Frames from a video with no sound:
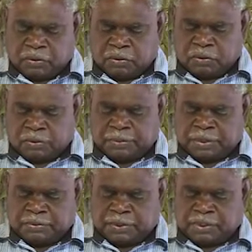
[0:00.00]
caught
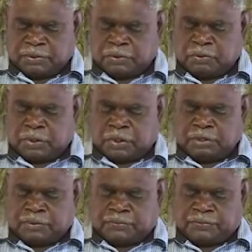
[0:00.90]
between two
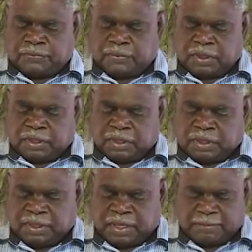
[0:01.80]
worlds.
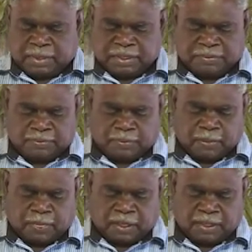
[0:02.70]
They must
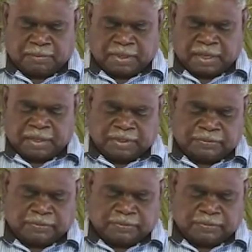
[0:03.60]
be embraced